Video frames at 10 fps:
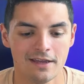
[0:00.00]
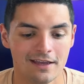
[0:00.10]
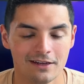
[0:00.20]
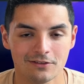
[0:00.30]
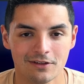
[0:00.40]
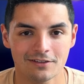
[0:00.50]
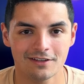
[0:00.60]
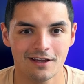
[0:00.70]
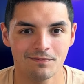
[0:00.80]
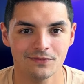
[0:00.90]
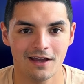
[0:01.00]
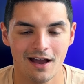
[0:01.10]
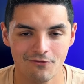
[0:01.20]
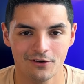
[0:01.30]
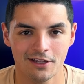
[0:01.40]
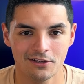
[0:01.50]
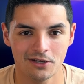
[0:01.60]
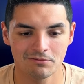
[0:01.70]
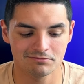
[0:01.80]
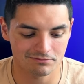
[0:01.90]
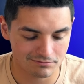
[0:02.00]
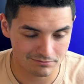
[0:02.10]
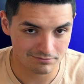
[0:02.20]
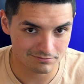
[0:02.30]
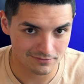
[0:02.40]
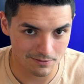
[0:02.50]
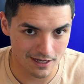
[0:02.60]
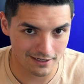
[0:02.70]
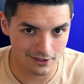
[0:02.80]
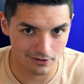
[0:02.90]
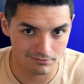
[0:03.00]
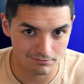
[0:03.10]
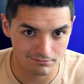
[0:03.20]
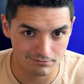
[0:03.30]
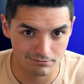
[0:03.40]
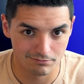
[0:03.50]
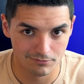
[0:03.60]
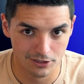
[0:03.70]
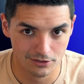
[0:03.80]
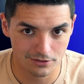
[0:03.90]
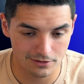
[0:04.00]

And until next time, I'm Fernando. I'm out of here. Peace.